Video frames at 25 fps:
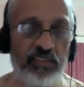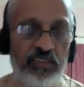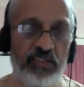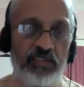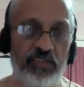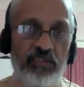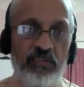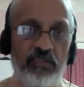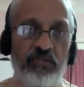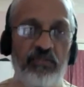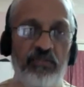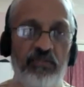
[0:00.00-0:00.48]

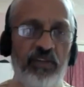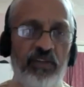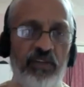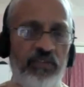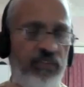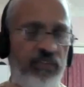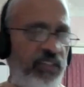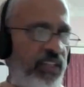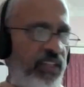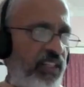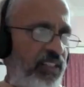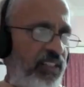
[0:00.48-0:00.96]
So one
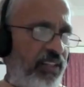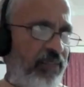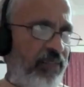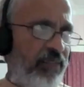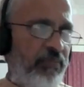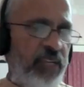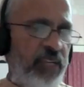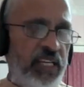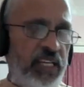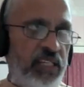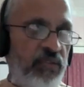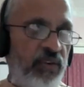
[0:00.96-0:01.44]
with, I think,
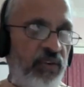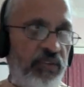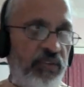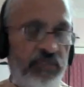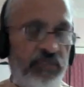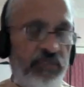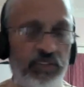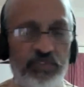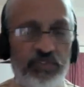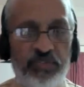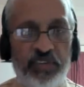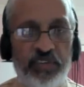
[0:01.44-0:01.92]
meat, one
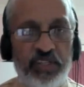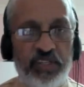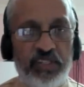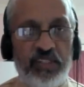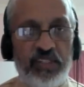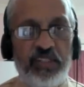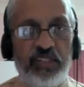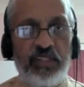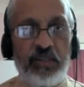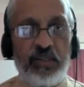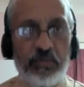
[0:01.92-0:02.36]
with fish.